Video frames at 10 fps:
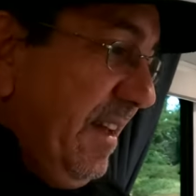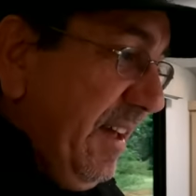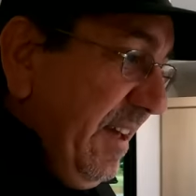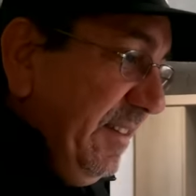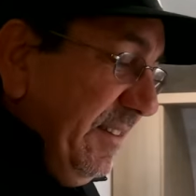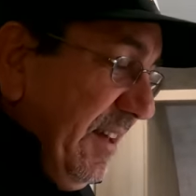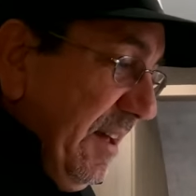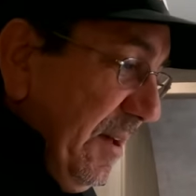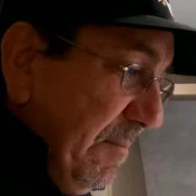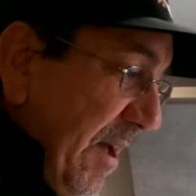
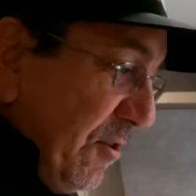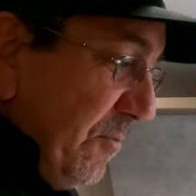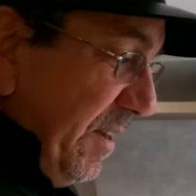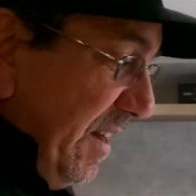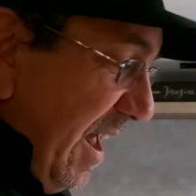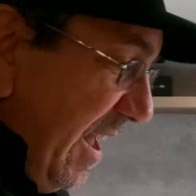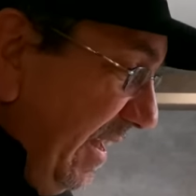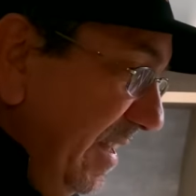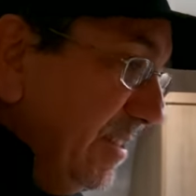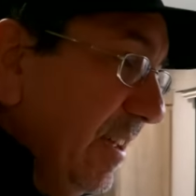the Micro Mini
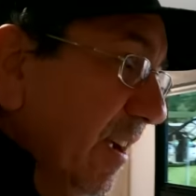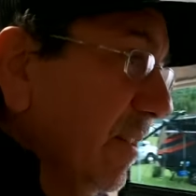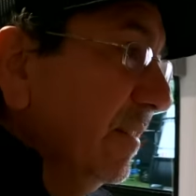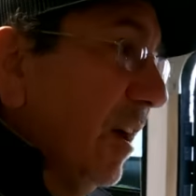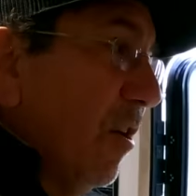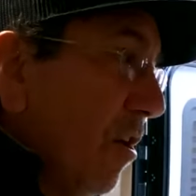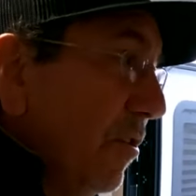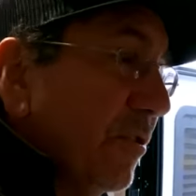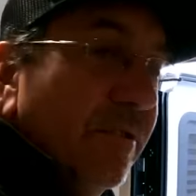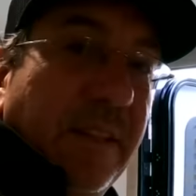line is the
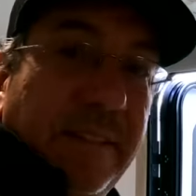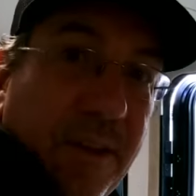colors, the